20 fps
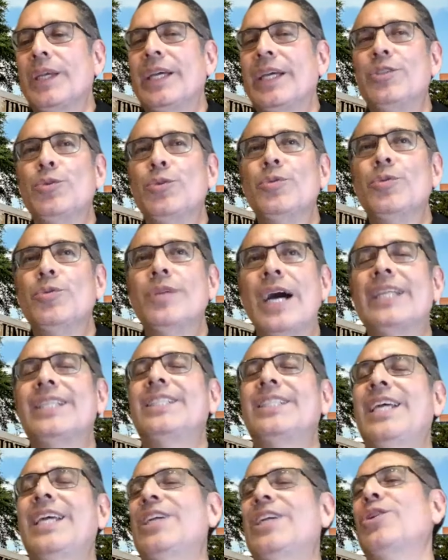do not
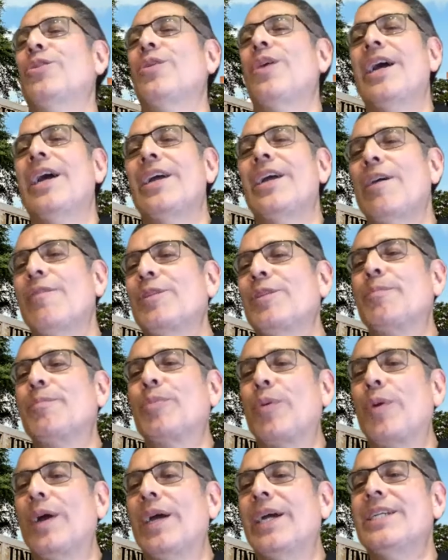take your eye off the
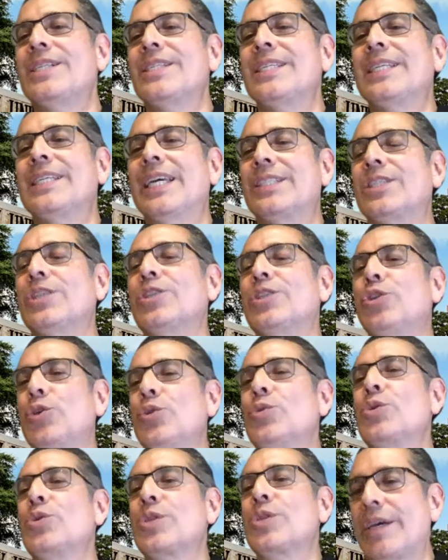prize, get to
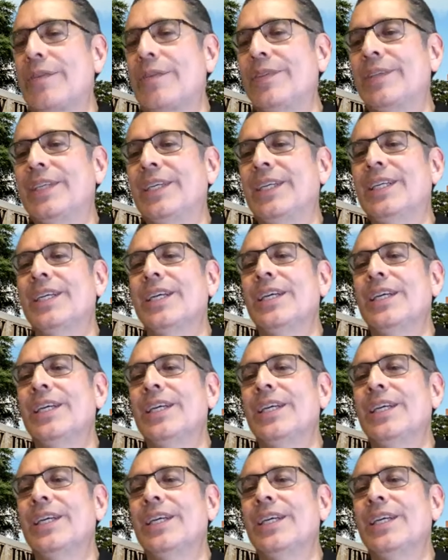270.